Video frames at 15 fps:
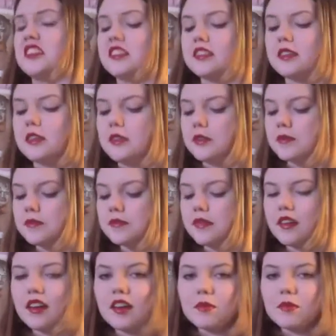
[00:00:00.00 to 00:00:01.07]
So
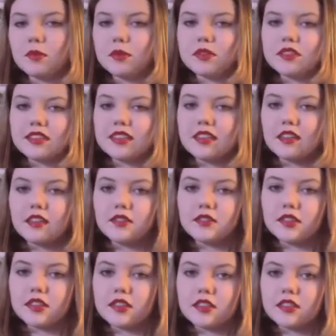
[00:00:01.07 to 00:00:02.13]
I bought it and I
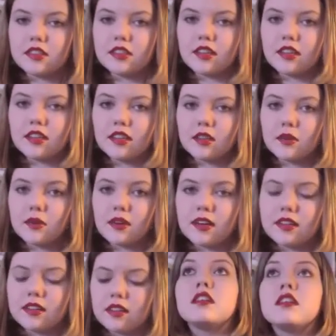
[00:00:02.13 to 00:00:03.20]
finished it and I
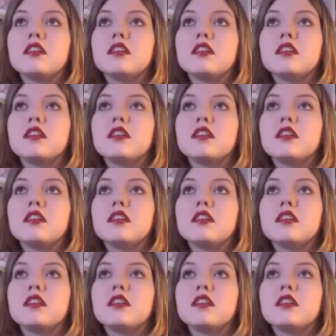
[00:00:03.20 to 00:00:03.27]
cried.